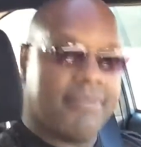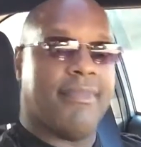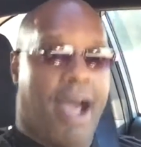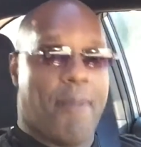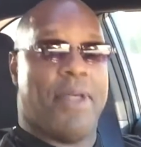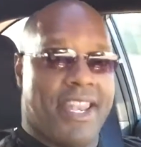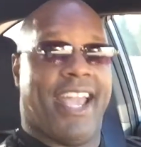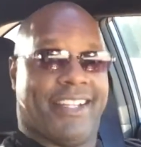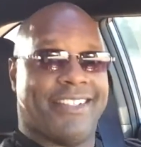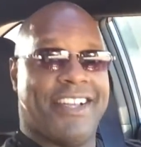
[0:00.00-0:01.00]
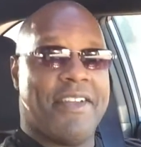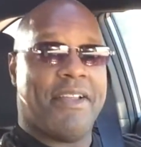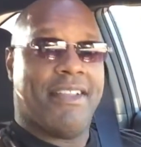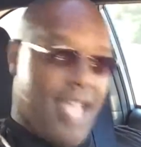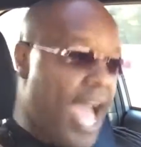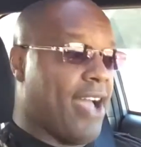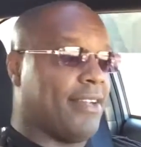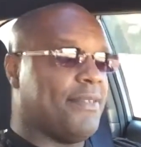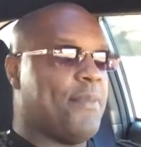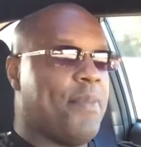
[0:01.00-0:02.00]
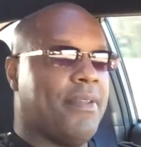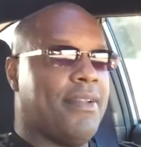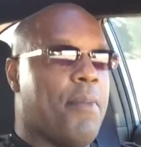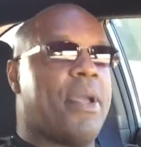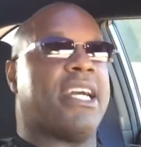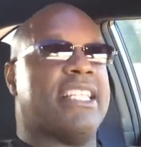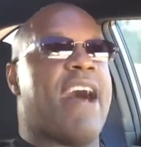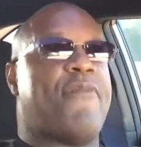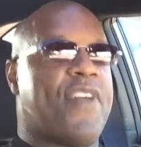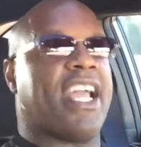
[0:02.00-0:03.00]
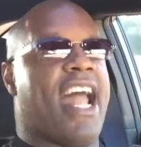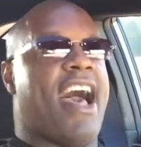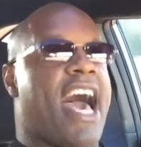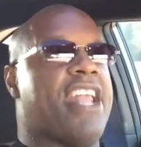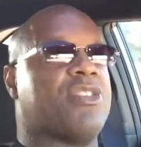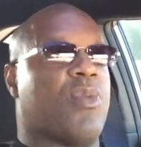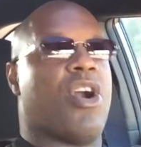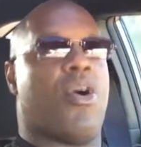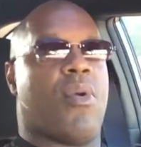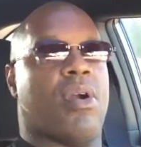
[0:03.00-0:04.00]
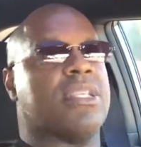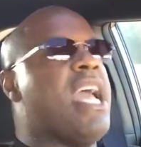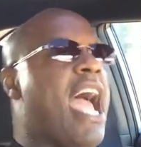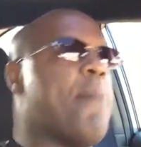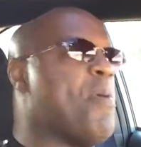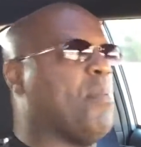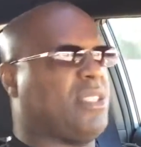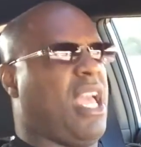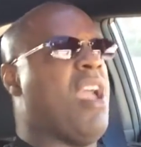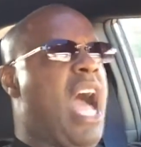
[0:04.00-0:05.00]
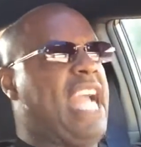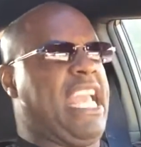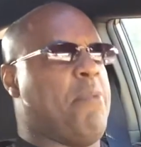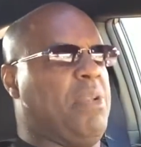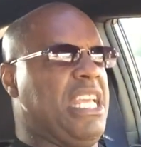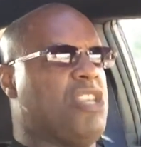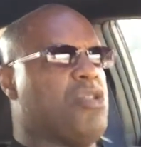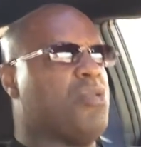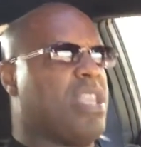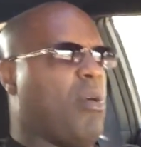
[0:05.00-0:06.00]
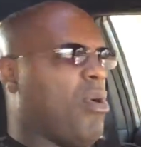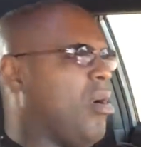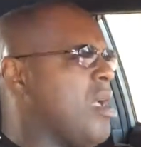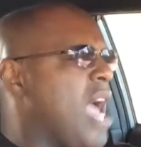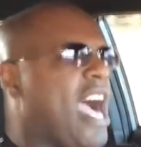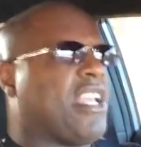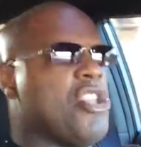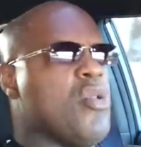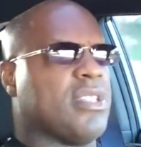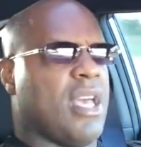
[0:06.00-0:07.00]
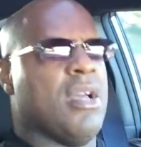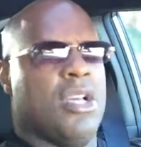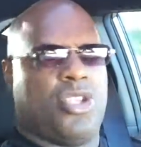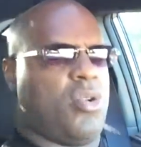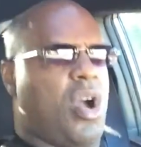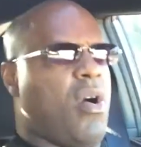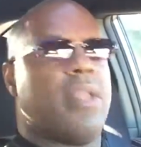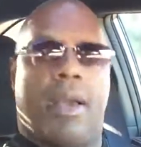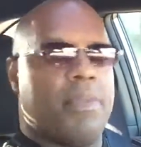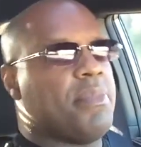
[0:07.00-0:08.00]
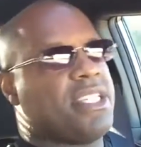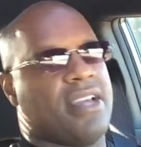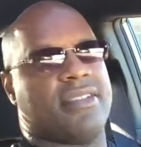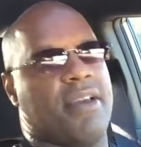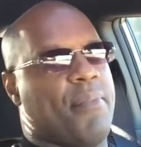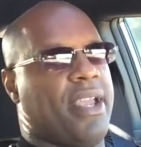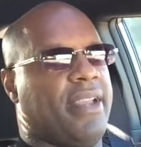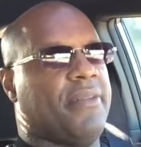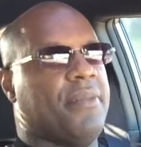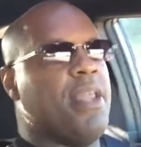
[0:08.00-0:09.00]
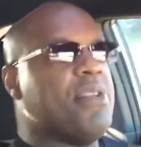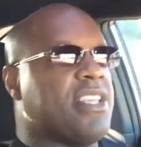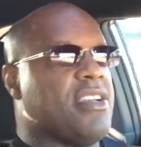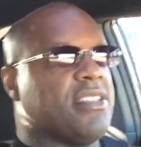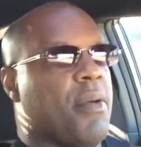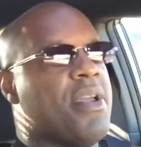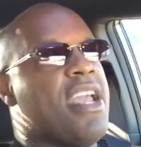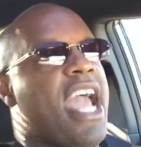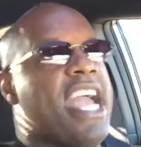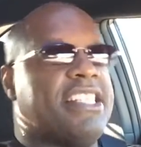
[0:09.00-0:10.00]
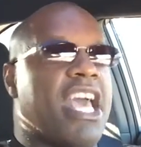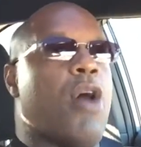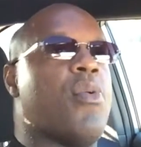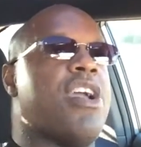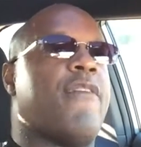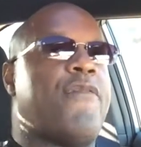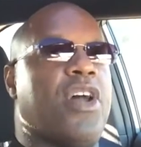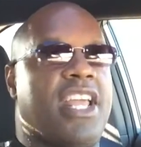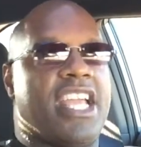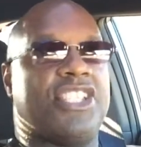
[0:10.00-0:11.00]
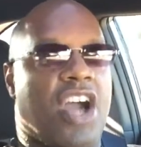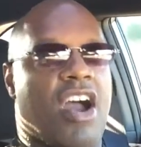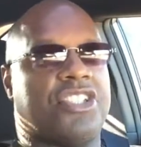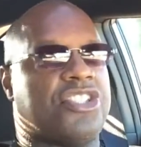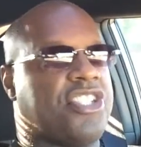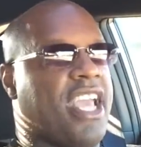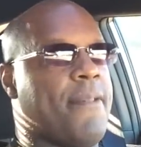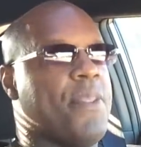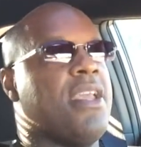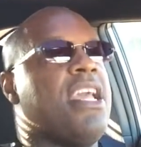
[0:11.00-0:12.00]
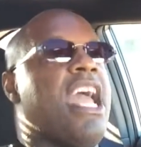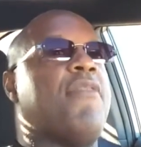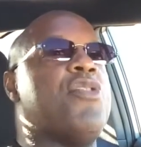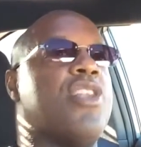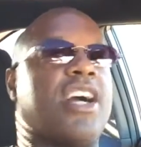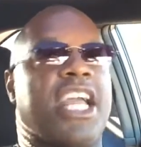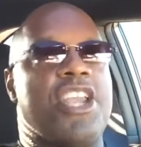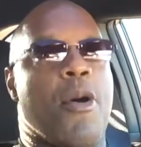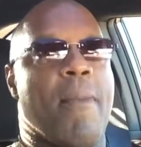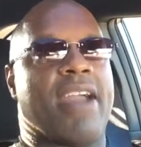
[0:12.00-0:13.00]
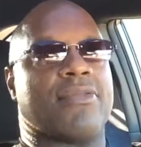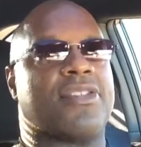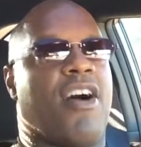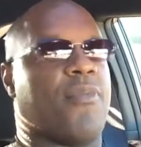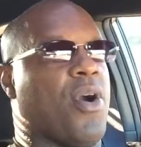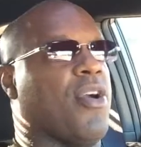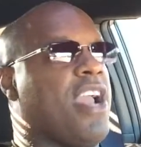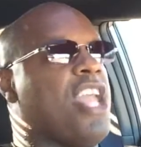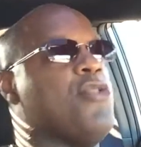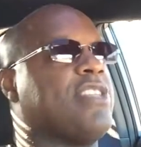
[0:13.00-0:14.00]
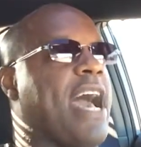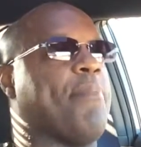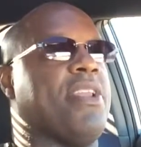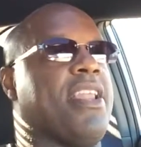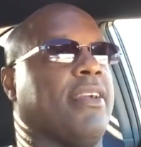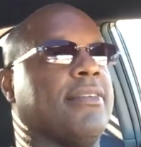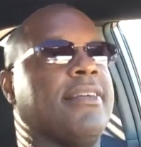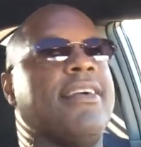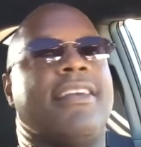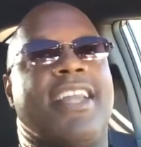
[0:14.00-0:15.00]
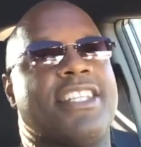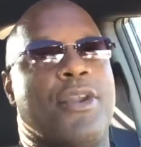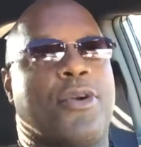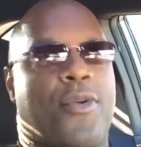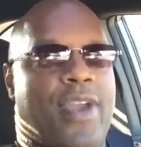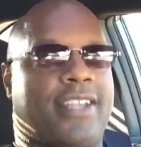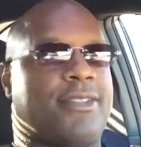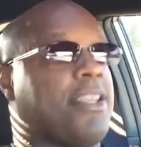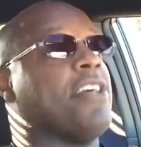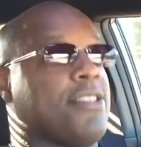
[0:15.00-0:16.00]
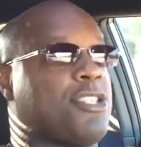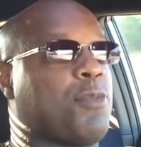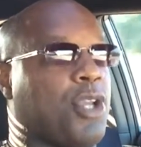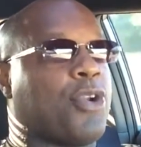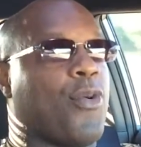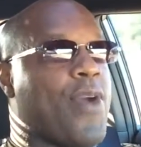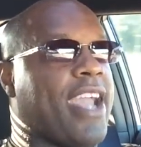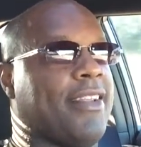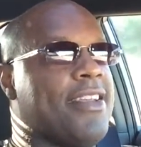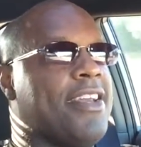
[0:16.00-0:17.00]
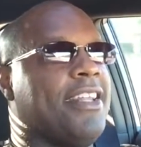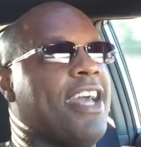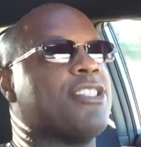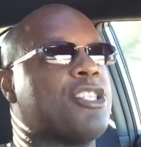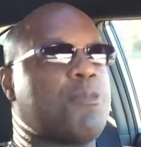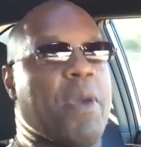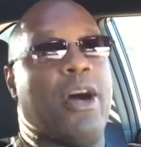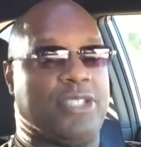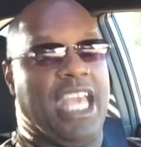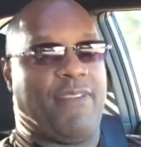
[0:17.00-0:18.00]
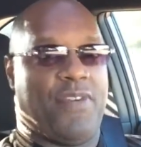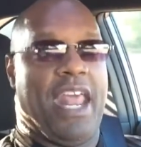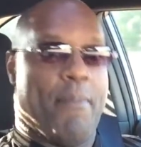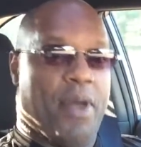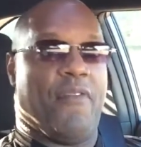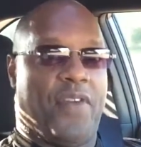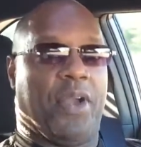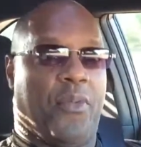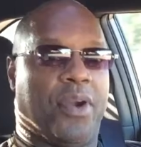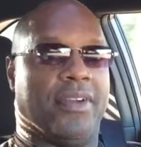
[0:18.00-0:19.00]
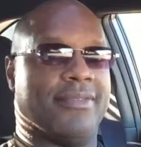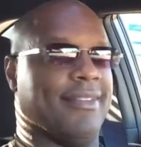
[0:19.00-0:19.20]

I'm a nigga. Yeah. Because I figured out how this world works. And people say, I can't believe you use that word. How can you as a so-called, let me tell you something, man. Let me tell you something. Until we are fully in charge of shit, if you look in your Microsoft Word and you type in nigga, there's no correct, there's a spell check for that motherfucking word.